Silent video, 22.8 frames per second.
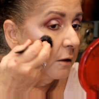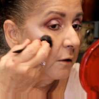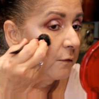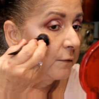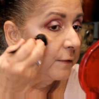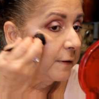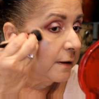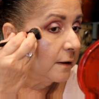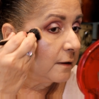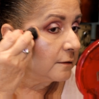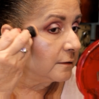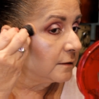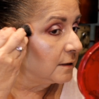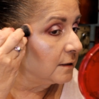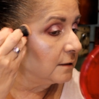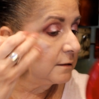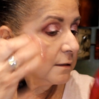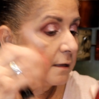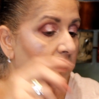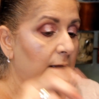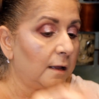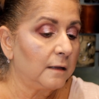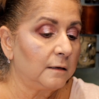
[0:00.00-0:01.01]
Okay, I
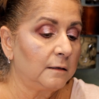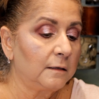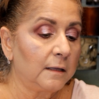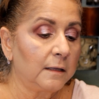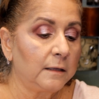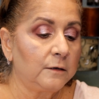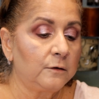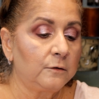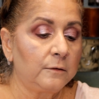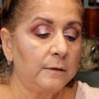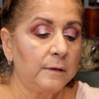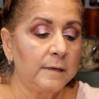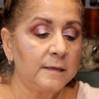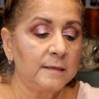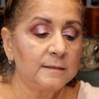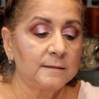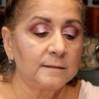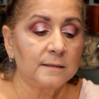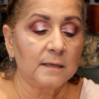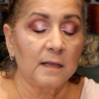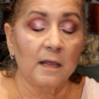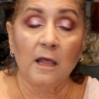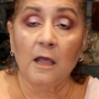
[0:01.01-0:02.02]
think the highlighter
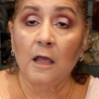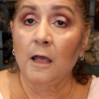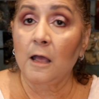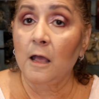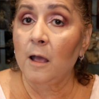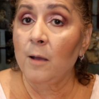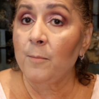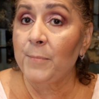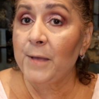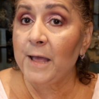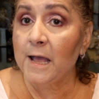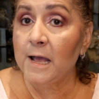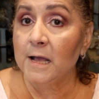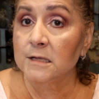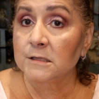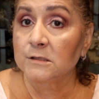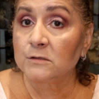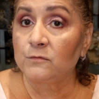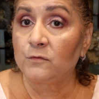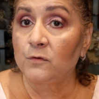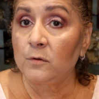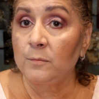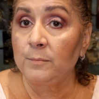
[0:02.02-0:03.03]
is a
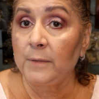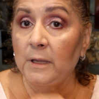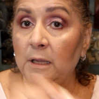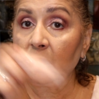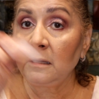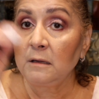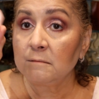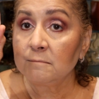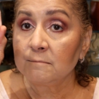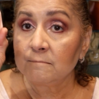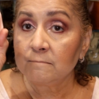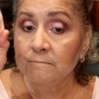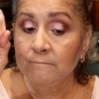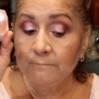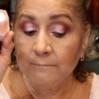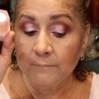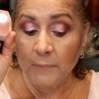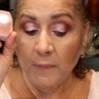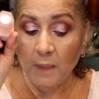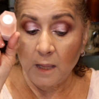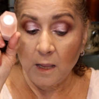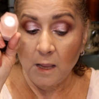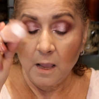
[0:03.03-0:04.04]
pass for me.
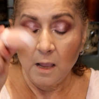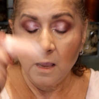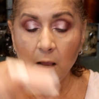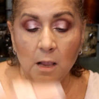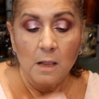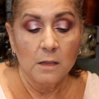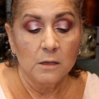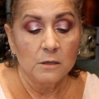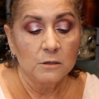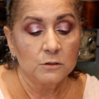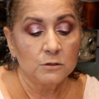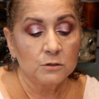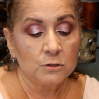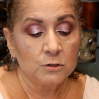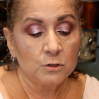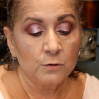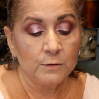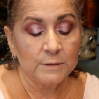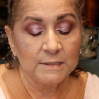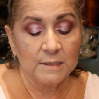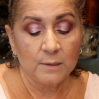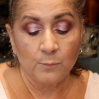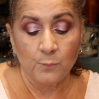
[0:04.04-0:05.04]

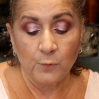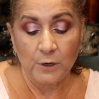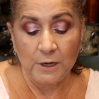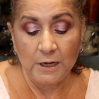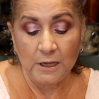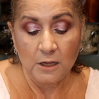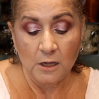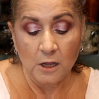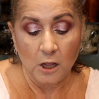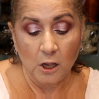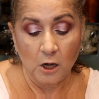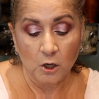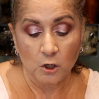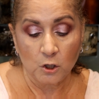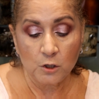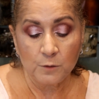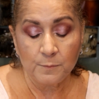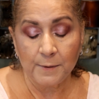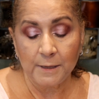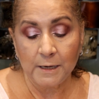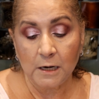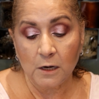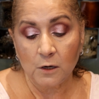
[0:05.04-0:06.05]
So it's a pretty
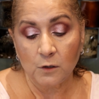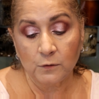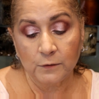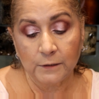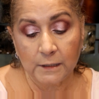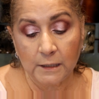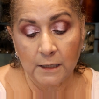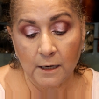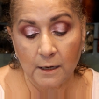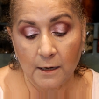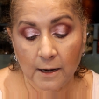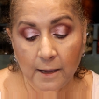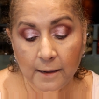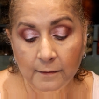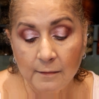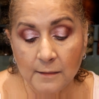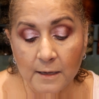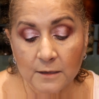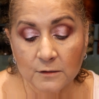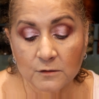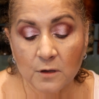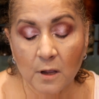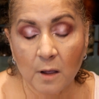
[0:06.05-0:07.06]
color, but I don't think I like
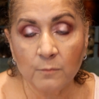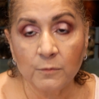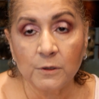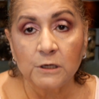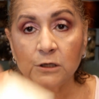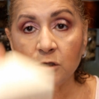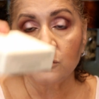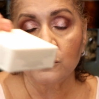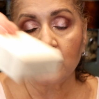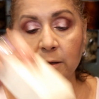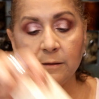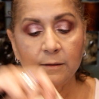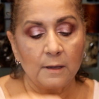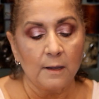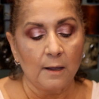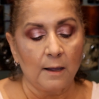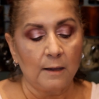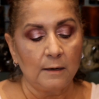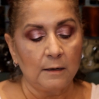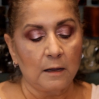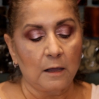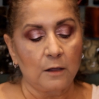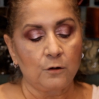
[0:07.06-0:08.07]
that. So I'm gonna try the
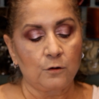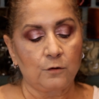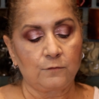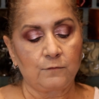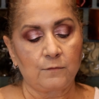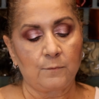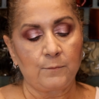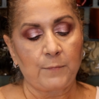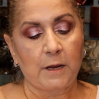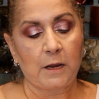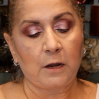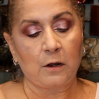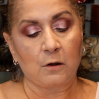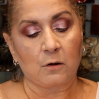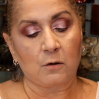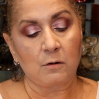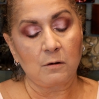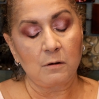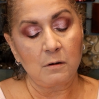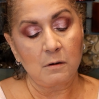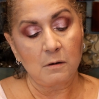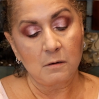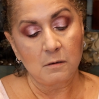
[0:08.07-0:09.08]
highlighter from
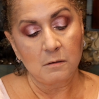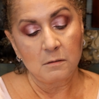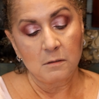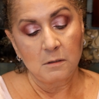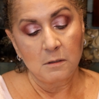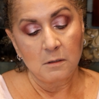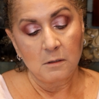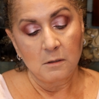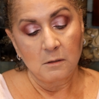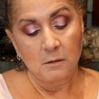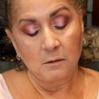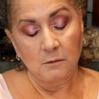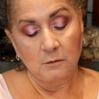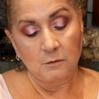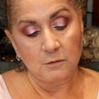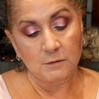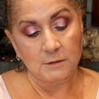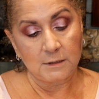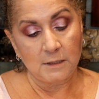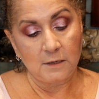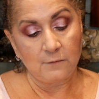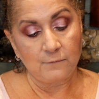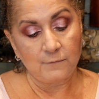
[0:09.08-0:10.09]
here
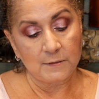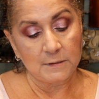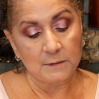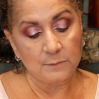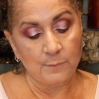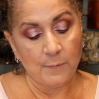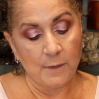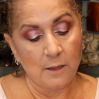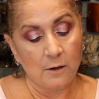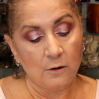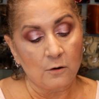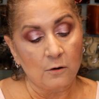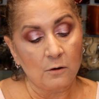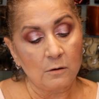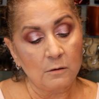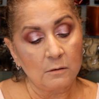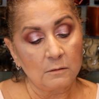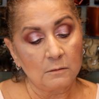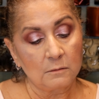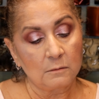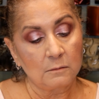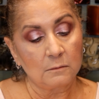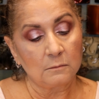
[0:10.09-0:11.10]
to see if it's
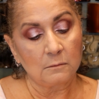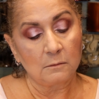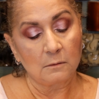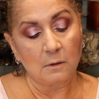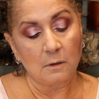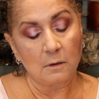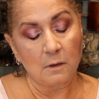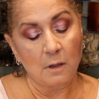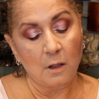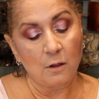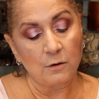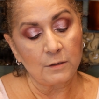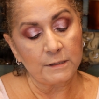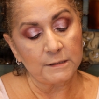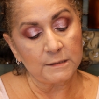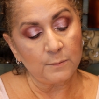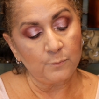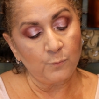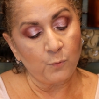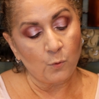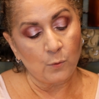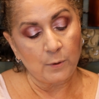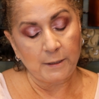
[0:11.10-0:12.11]
better. How
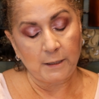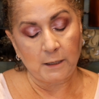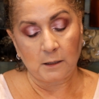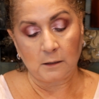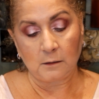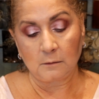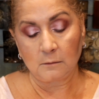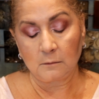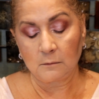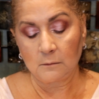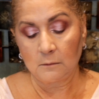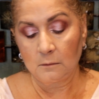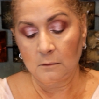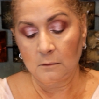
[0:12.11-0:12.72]
disappointing.